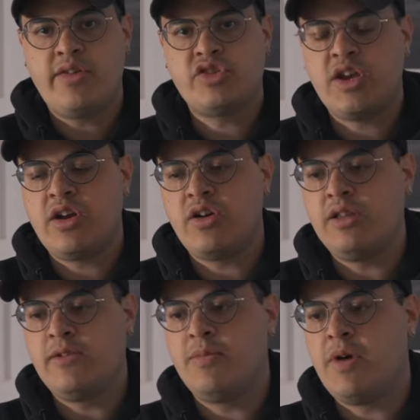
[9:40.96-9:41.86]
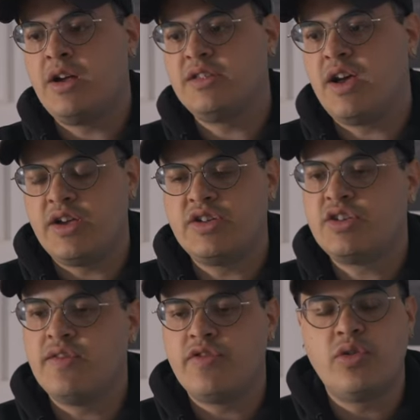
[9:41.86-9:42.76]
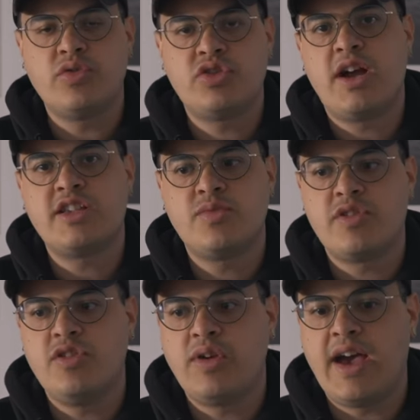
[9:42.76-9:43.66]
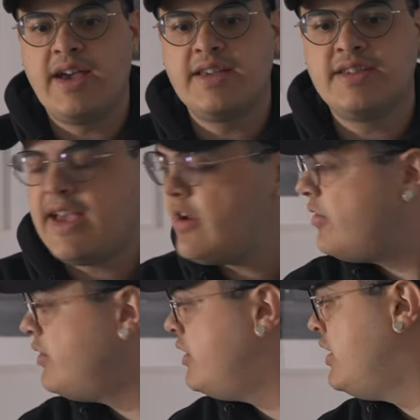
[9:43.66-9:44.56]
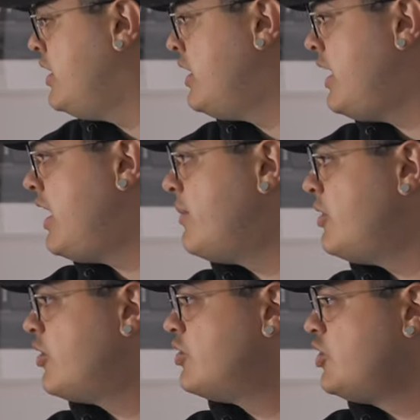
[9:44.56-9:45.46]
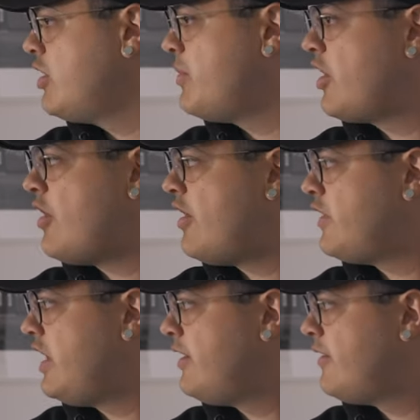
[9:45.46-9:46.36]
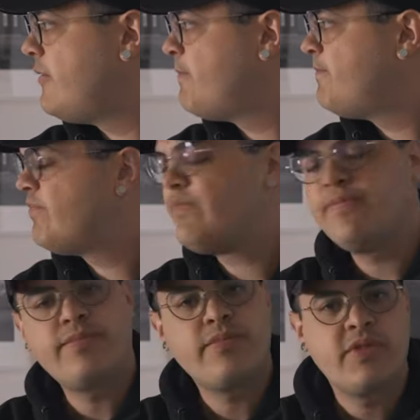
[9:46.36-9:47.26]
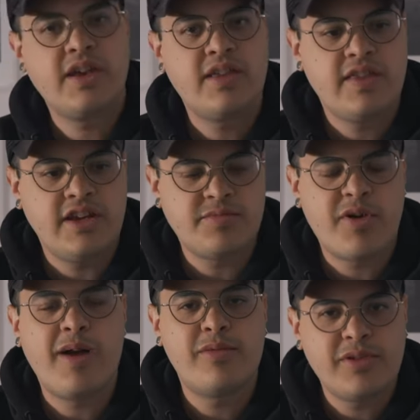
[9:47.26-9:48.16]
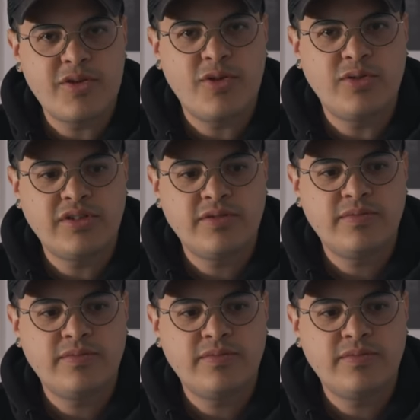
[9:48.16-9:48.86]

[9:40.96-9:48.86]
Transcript: I'll share a little montage of those shots with you guys now, and I'm gonna go drink my coffee that is probably cold.